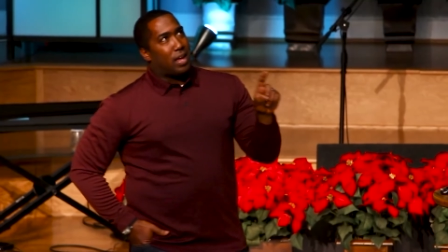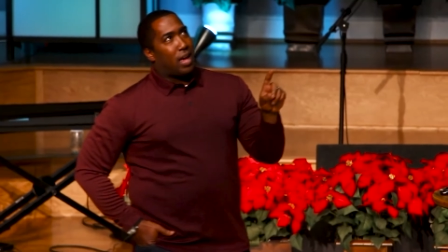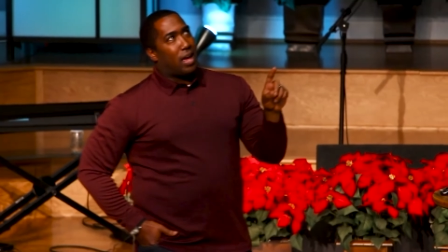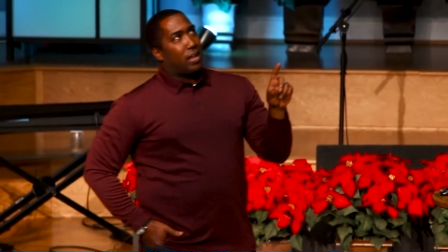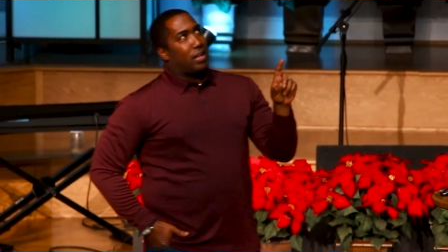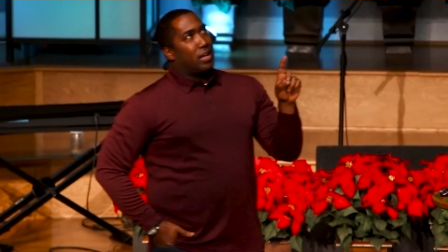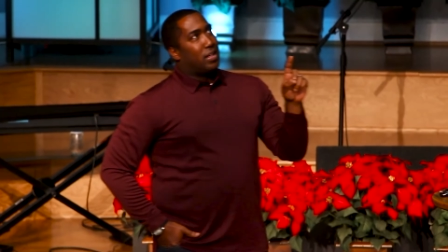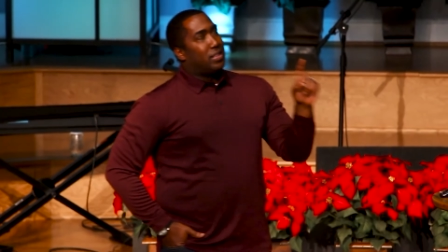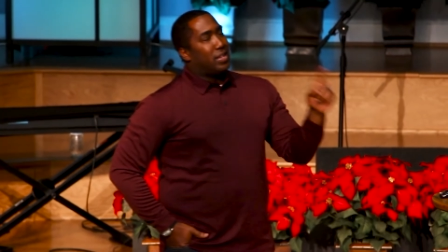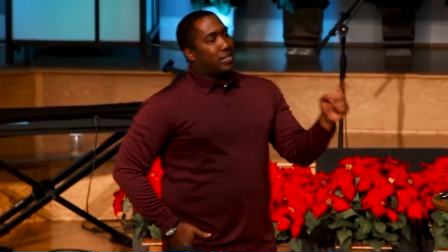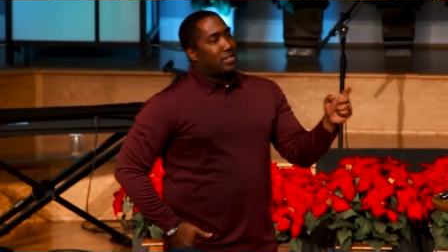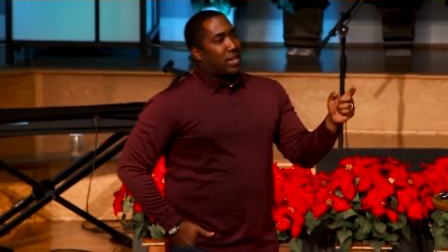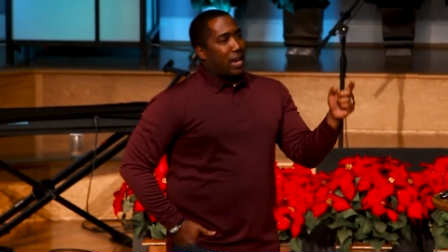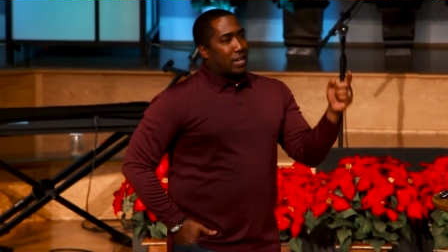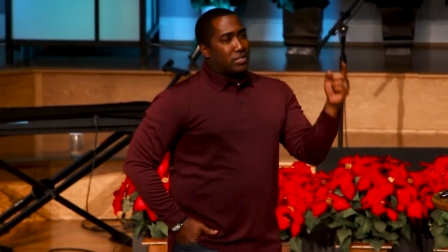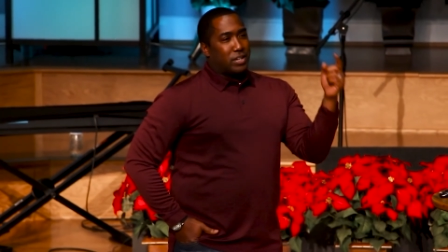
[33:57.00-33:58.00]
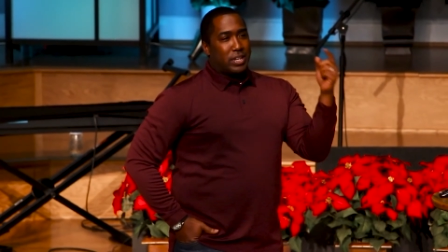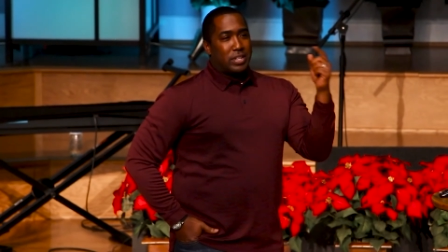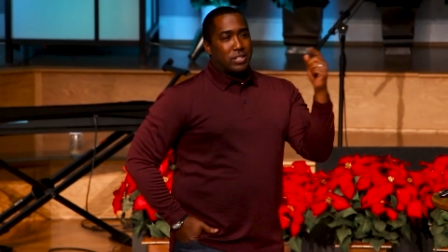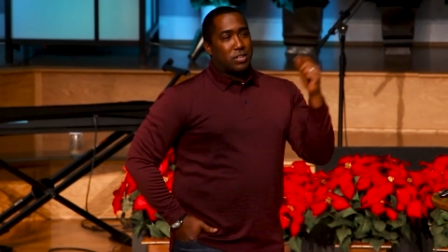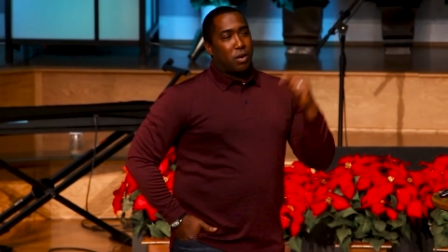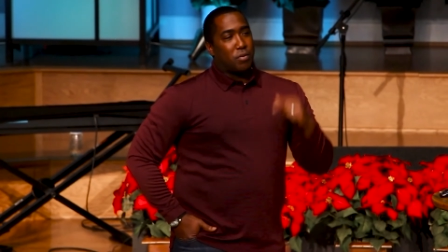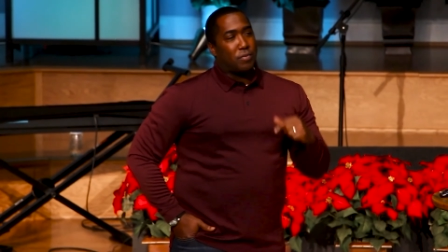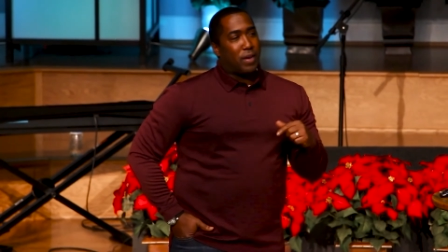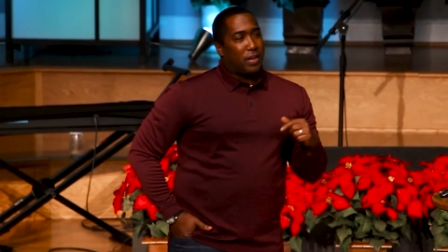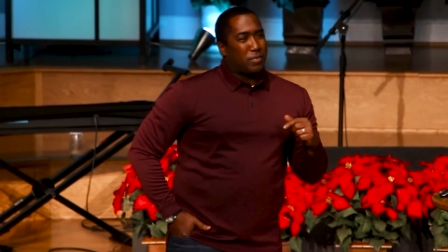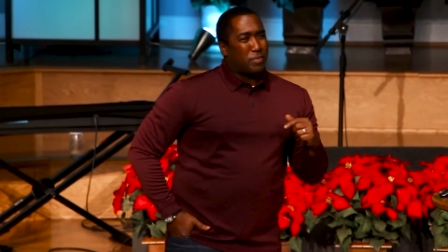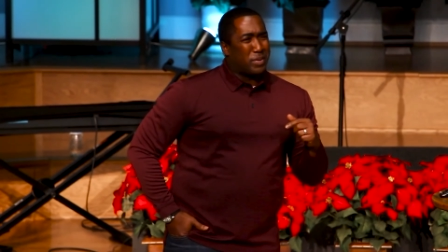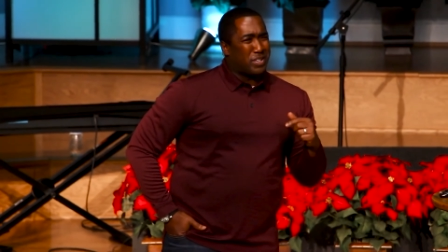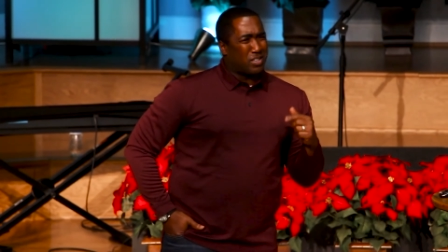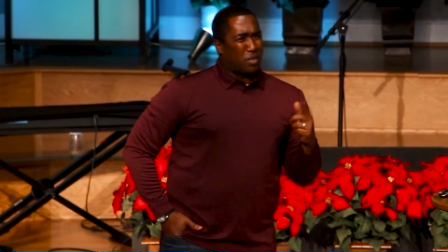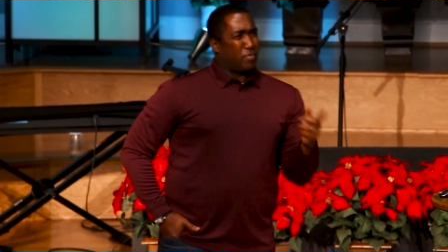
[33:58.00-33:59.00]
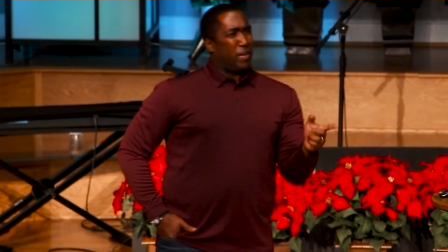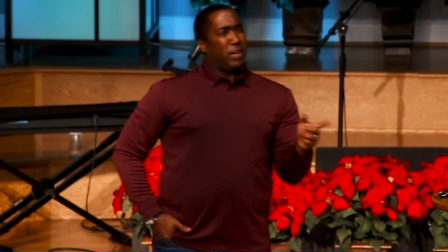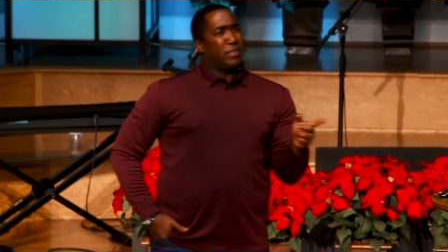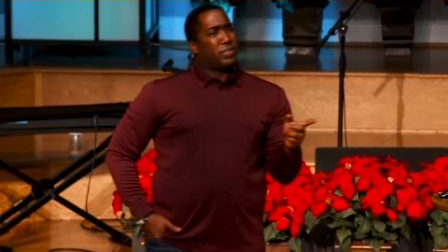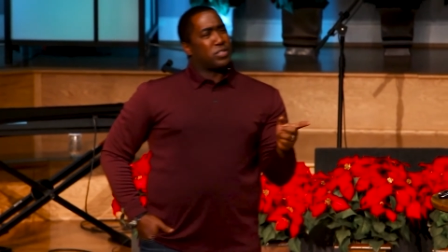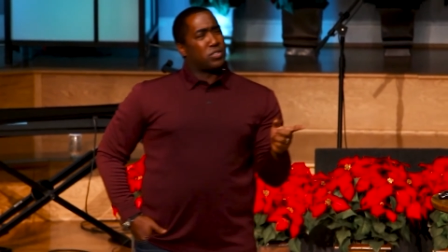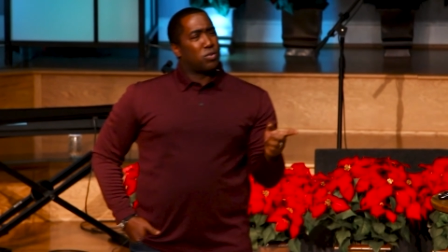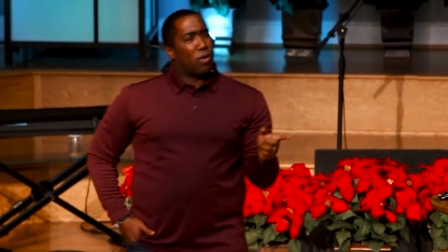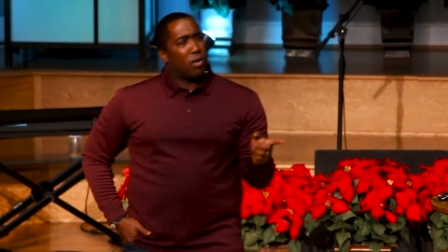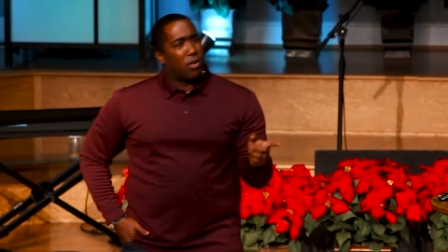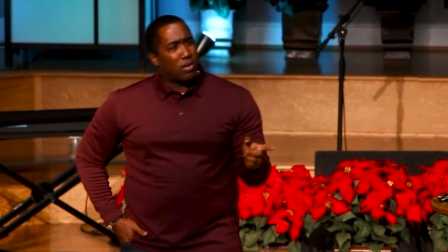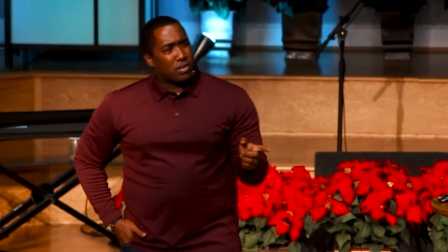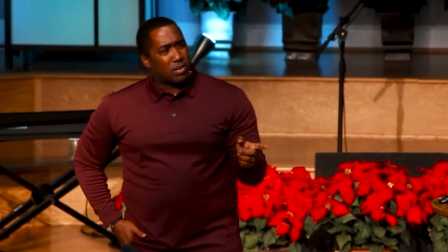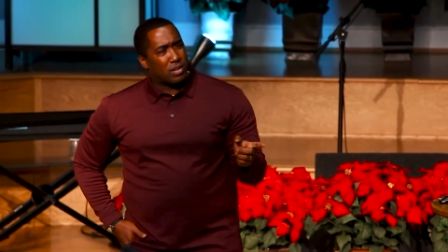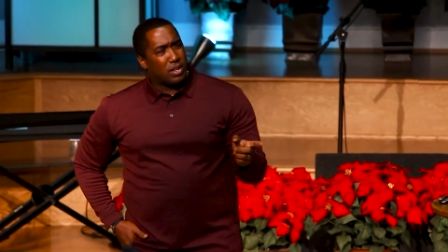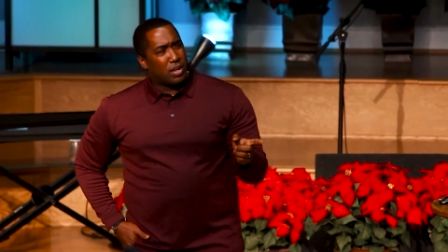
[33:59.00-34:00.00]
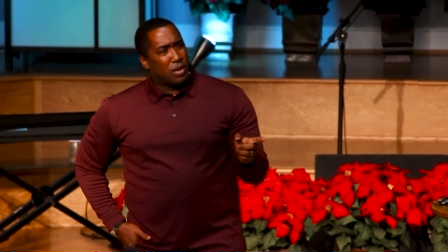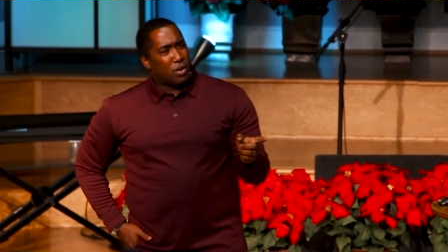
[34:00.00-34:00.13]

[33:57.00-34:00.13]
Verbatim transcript: not the attacks against our faith, because our faith is strong.